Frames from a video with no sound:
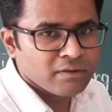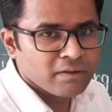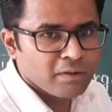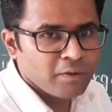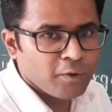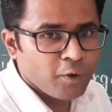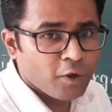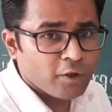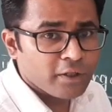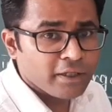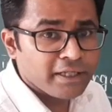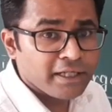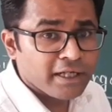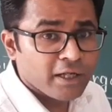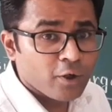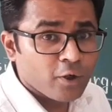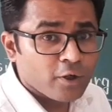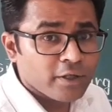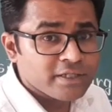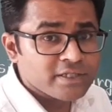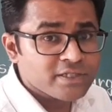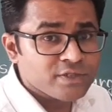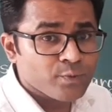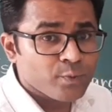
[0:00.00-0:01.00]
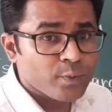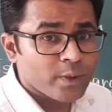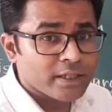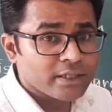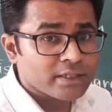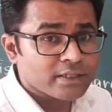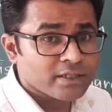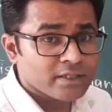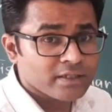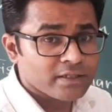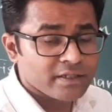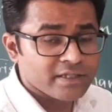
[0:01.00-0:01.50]
not in accordance
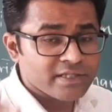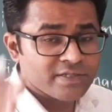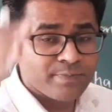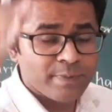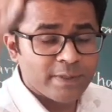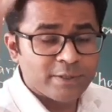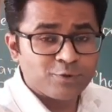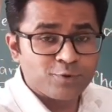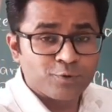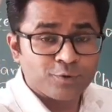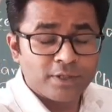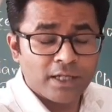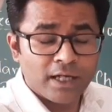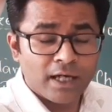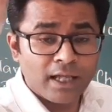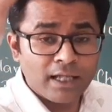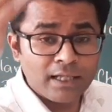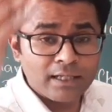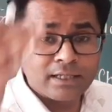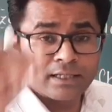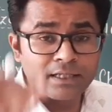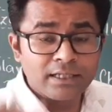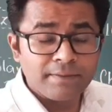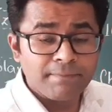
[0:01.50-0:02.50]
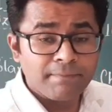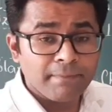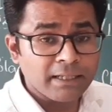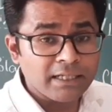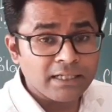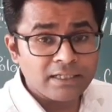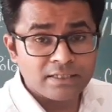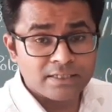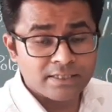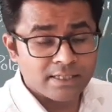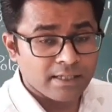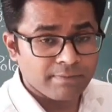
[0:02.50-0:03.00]
with respect to the alkali
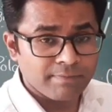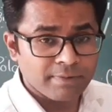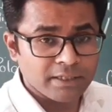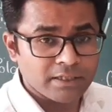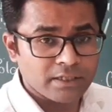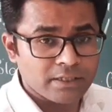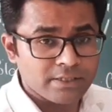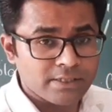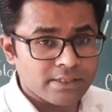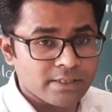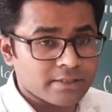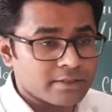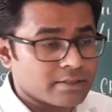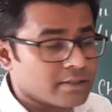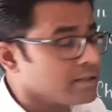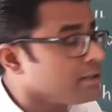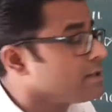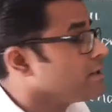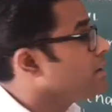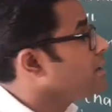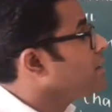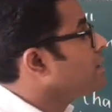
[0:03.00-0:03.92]
metals are being concerned.